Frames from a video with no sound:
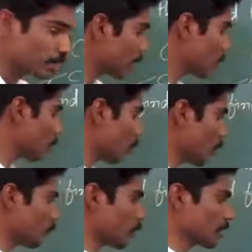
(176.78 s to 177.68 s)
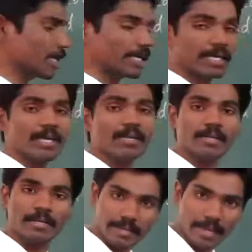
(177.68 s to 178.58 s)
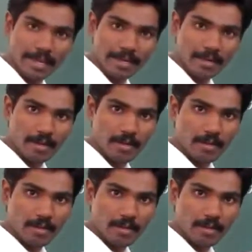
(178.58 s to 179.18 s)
the code for the letter A.